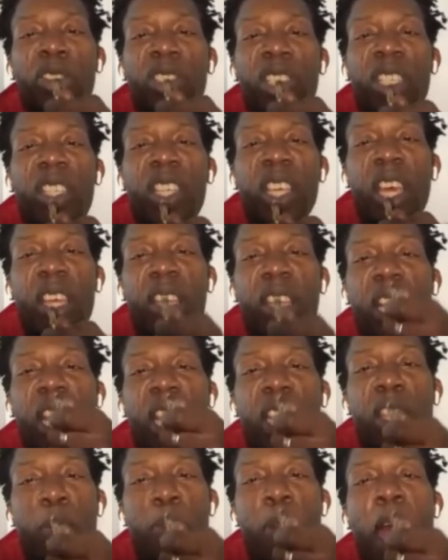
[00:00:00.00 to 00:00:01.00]
use it together
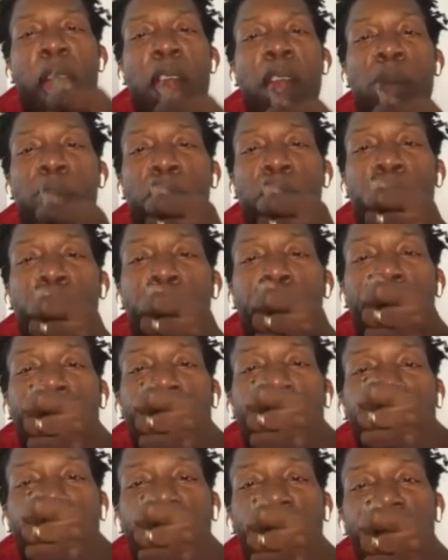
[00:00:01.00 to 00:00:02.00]
like the Powerball,
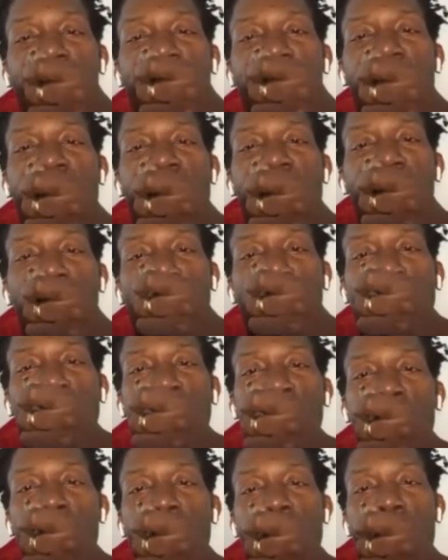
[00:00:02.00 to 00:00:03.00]
and then they
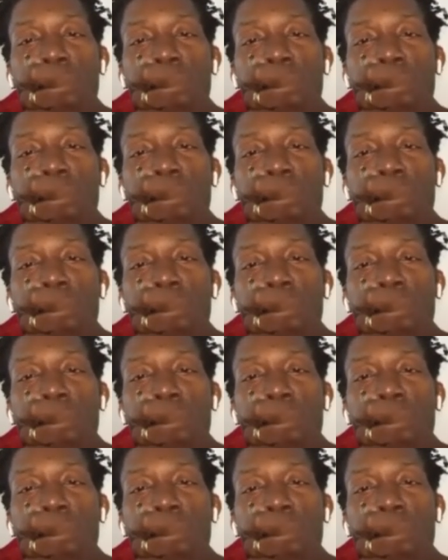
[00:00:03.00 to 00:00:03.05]
shoot